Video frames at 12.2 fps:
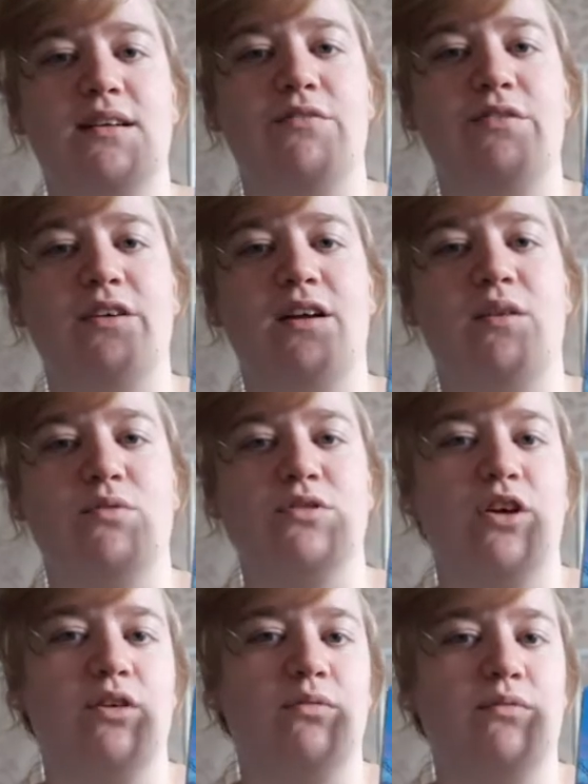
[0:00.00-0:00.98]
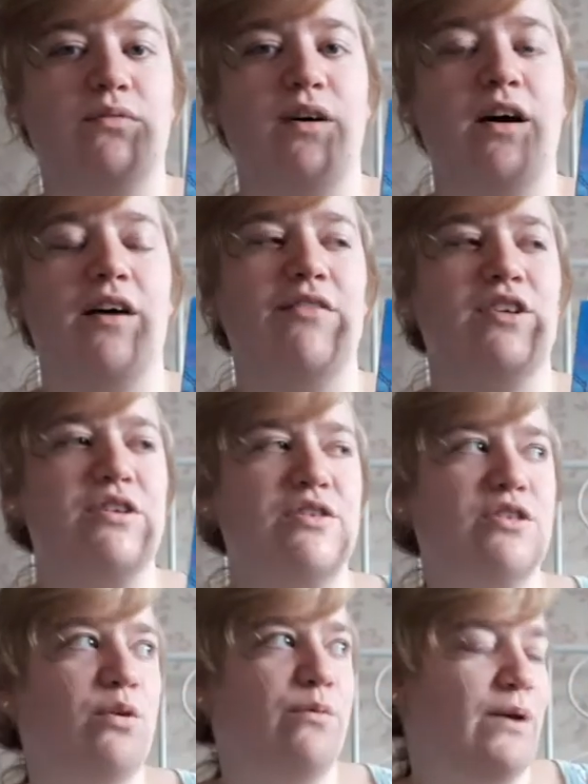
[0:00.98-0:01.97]
are figuring out what's going on with her, and you
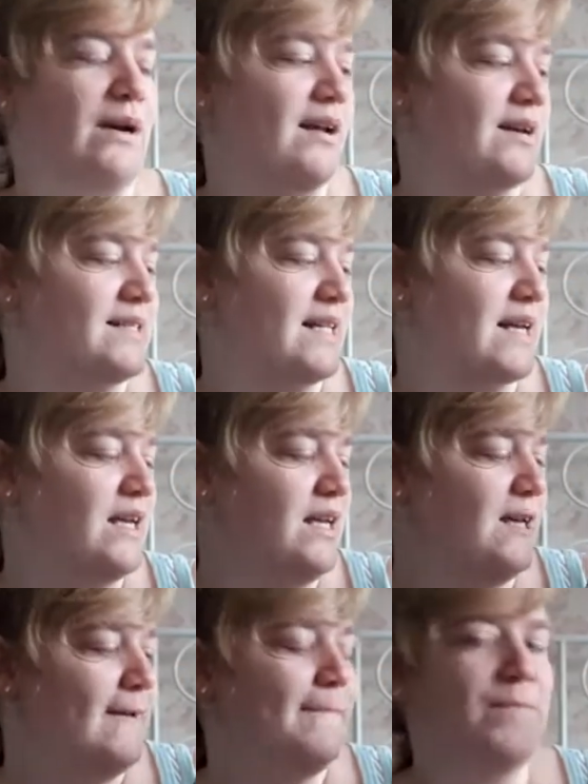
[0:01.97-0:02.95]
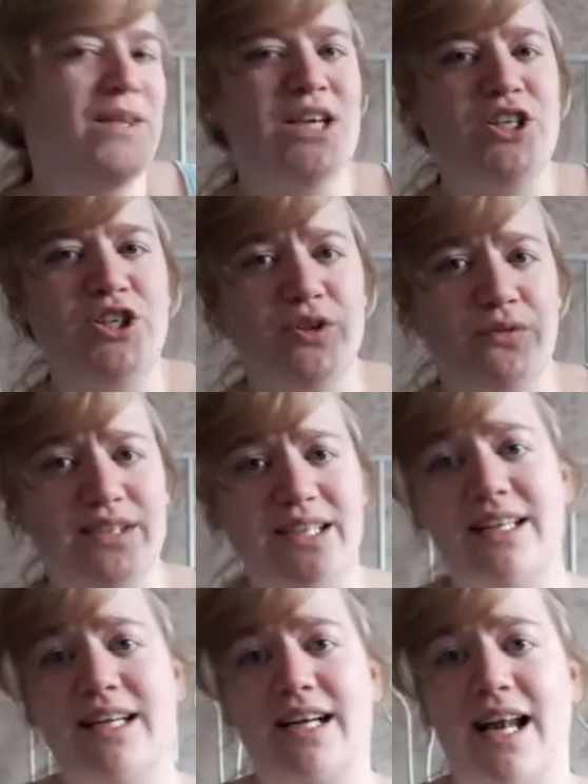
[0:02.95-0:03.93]
sort of realise that she's
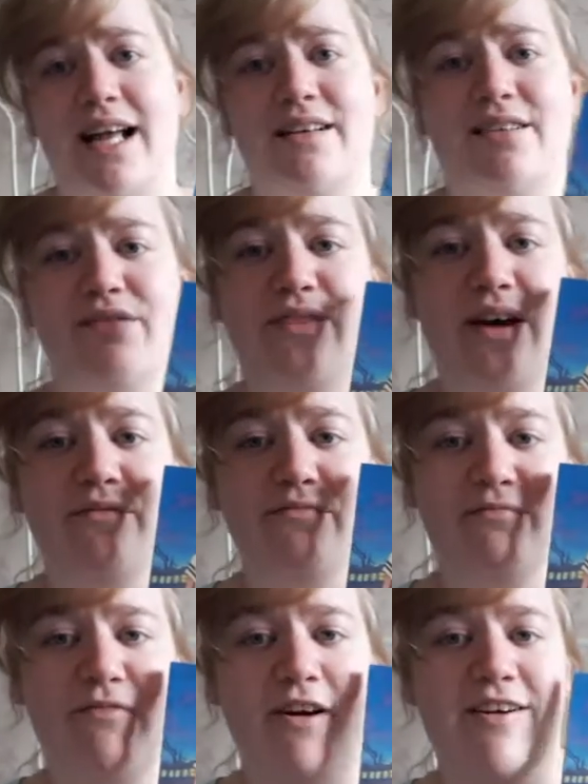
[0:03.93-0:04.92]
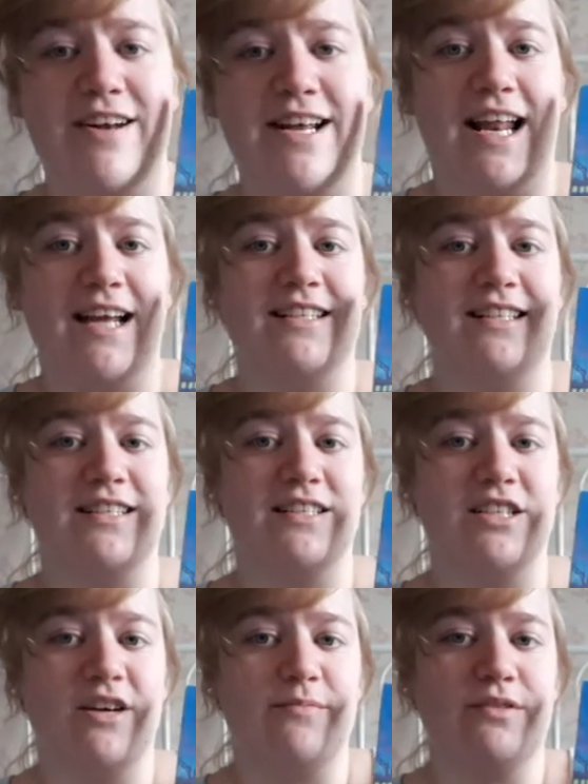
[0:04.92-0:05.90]
obviously very neglected in
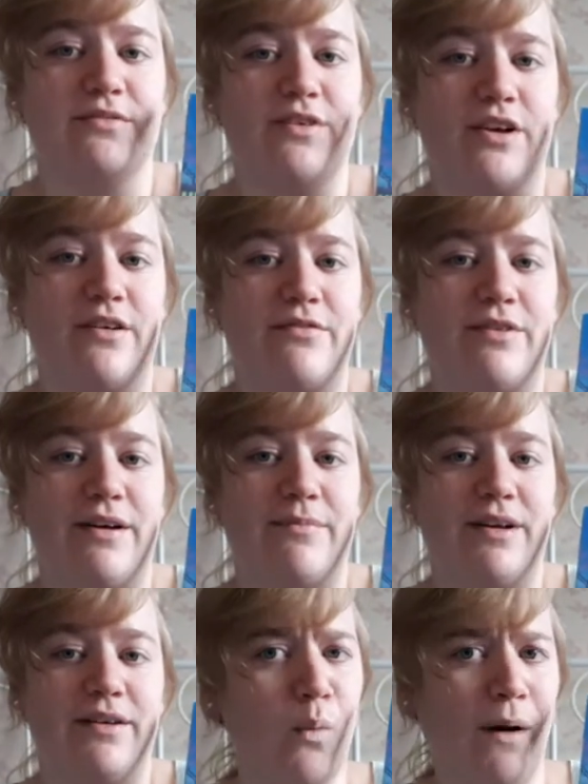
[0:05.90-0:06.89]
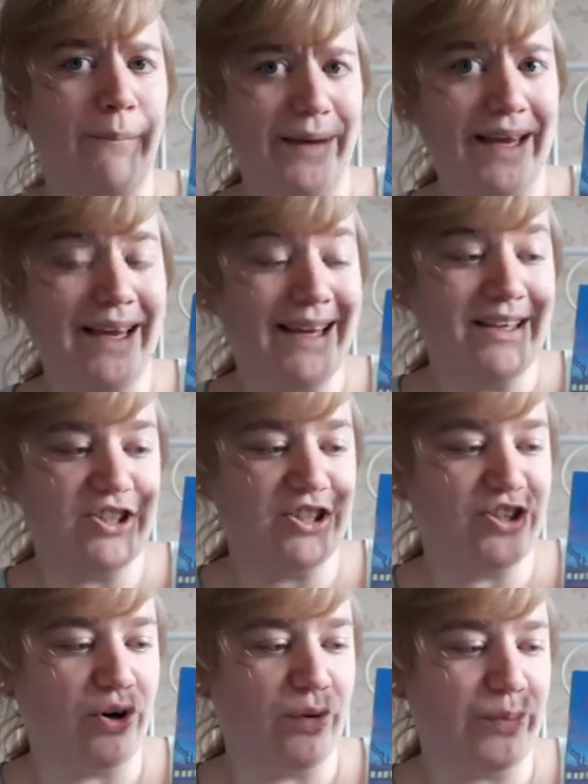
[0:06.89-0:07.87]
terms of her family and well-being.
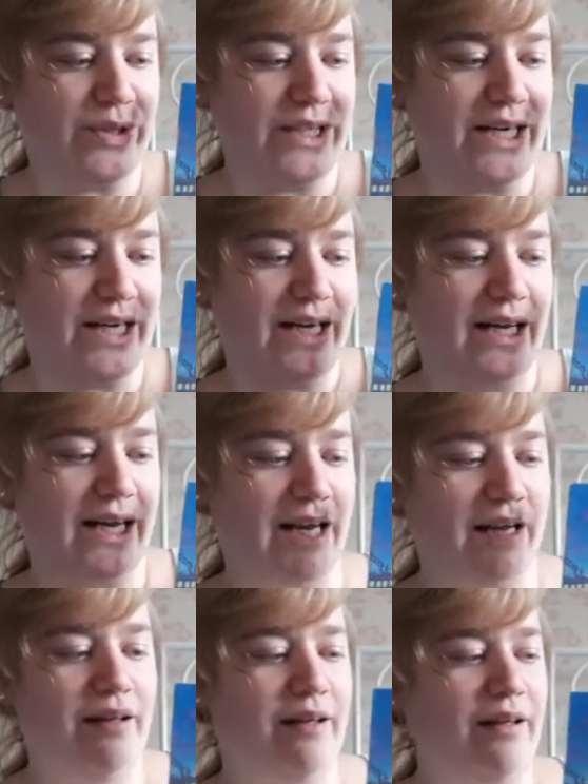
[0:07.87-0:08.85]
She's not particularly,